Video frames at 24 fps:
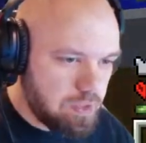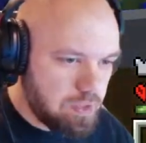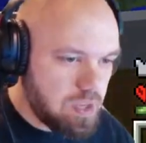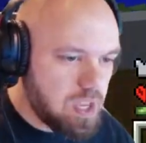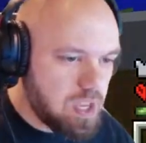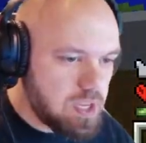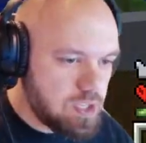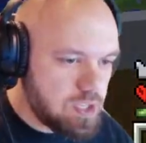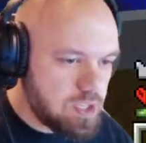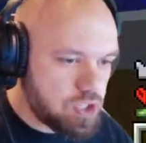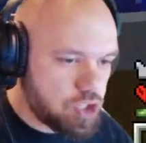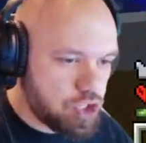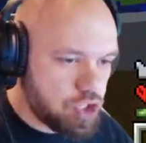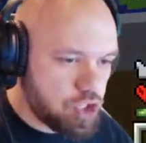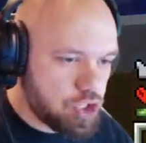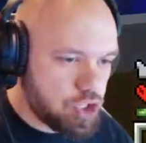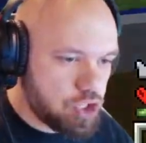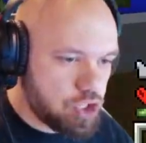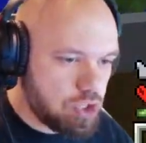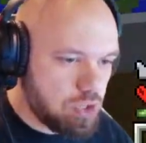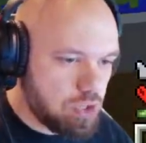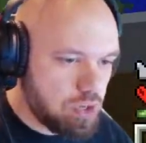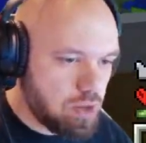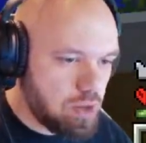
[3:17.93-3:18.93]

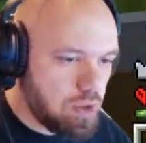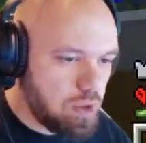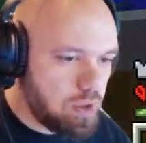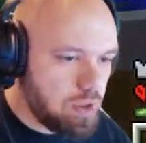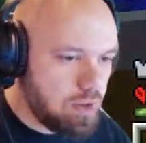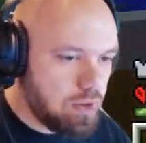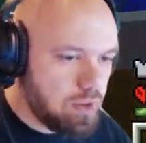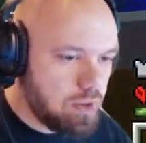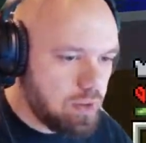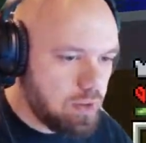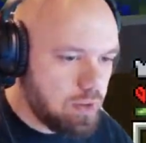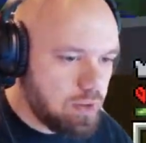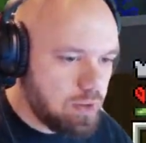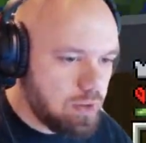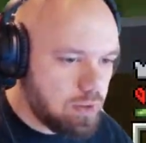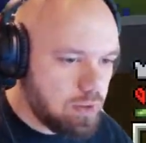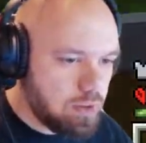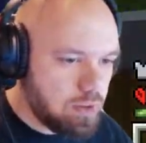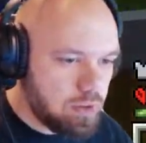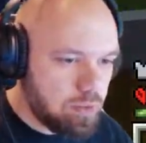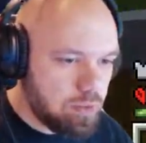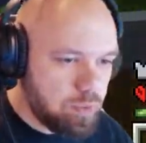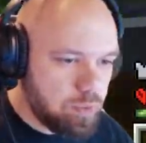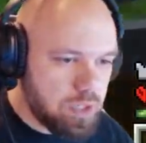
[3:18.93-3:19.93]
H.
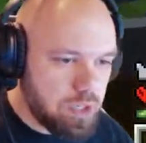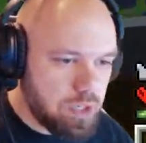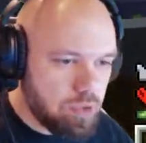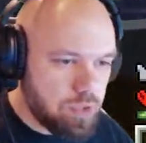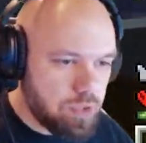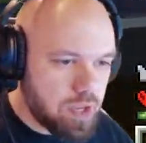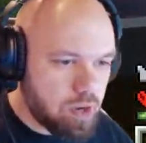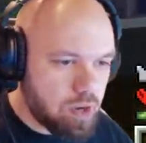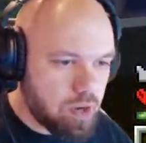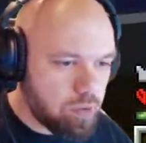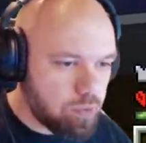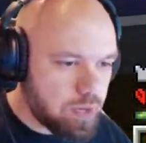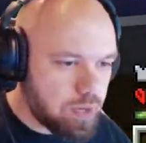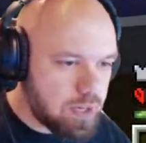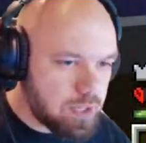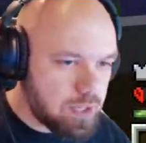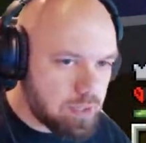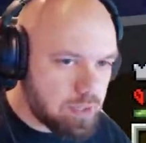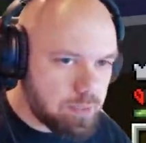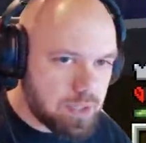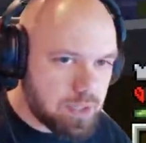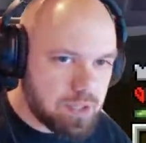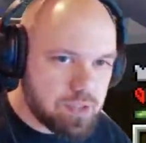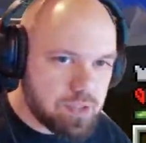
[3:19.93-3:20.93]
We know that
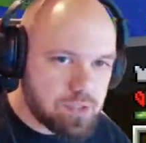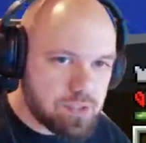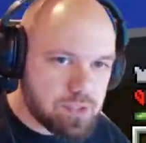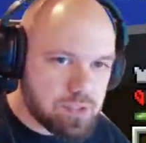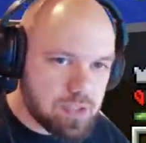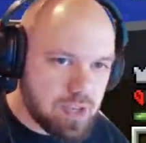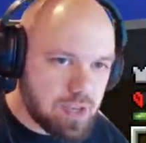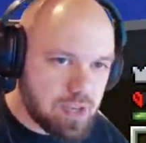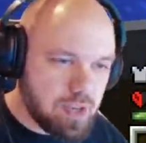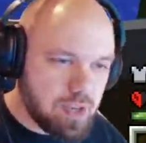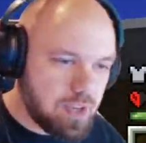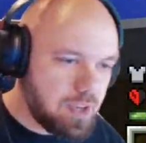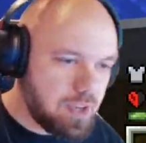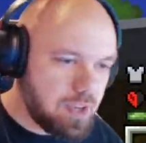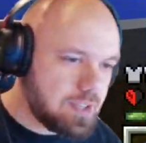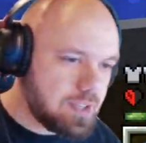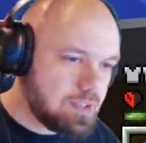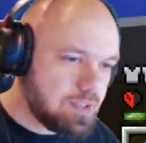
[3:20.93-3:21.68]
already because uh,